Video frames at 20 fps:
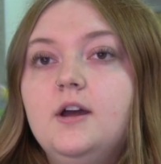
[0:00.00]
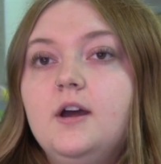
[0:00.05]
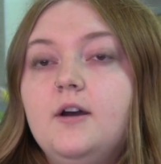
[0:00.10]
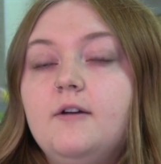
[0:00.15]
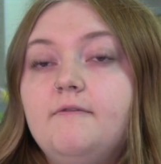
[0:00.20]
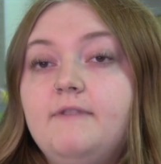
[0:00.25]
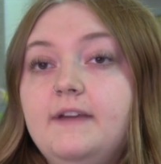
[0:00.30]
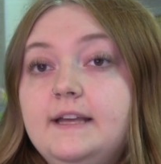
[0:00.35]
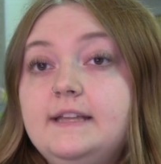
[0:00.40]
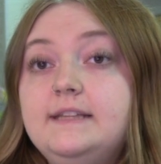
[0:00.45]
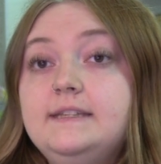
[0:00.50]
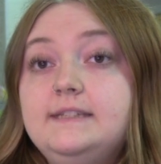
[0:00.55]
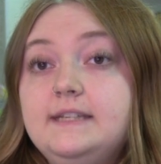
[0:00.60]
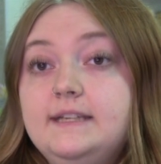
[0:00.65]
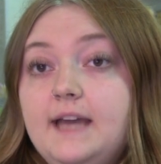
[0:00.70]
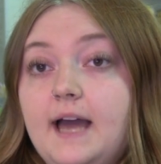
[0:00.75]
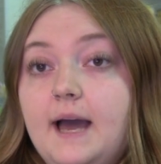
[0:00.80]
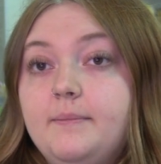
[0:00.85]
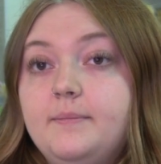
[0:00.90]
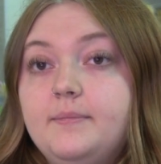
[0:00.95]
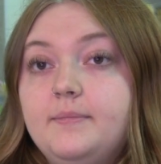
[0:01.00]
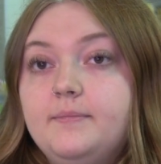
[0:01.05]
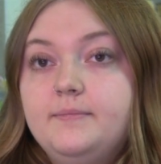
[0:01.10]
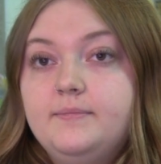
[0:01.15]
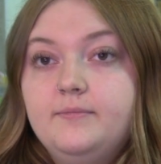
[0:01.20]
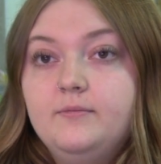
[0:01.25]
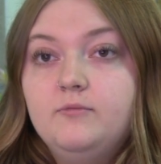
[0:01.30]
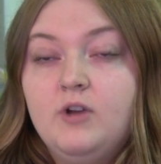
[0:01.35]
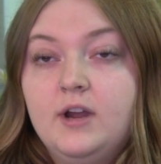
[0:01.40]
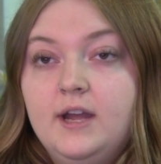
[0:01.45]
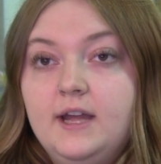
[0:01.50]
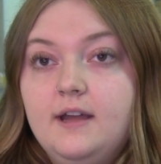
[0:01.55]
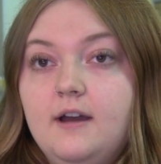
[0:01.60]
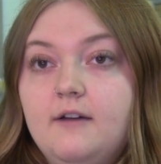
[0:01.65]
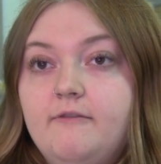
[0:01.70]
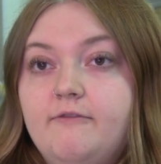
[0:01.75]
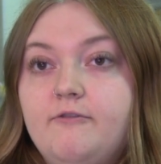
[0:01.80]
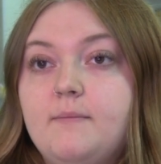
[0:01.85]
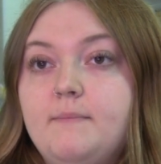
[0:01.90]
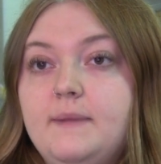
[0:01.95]
vacancy gap rate
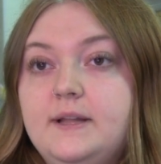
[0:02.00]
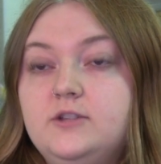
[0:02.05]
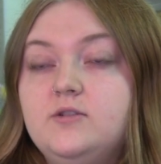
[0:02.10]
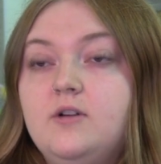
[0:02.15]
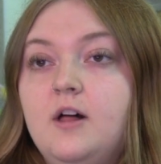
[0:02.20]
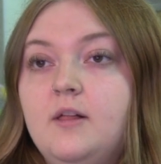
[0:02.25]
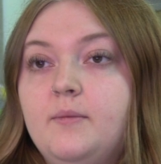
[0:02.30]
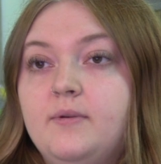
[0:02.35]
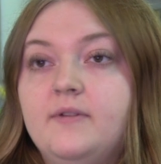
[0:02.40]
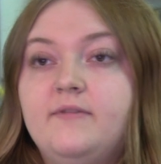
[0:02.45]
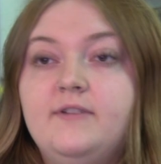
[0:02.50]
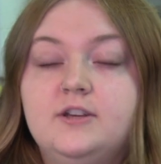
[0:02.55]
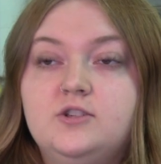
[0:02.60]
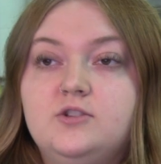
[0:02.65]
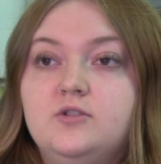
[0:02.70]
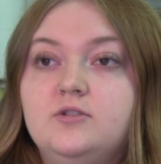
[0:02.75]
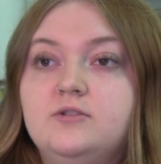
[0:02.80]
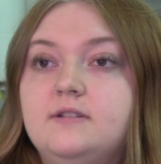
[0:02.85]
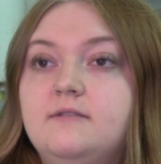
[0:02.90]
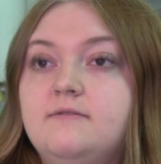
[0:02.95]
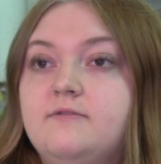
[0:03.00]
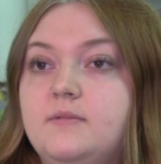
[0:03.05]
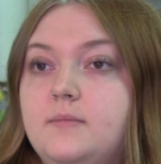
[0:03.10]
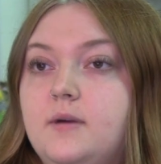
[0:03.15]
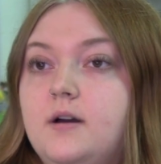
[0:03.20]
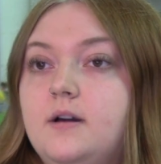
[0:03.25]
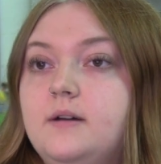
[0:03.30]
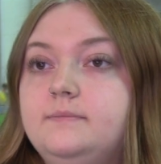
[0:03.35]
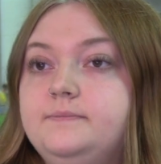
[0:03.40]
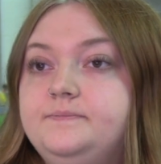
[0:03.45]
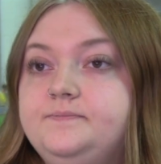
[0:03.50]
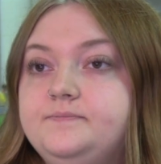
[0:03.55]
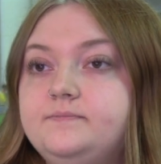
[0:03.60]
for mental health professionals in Vermont.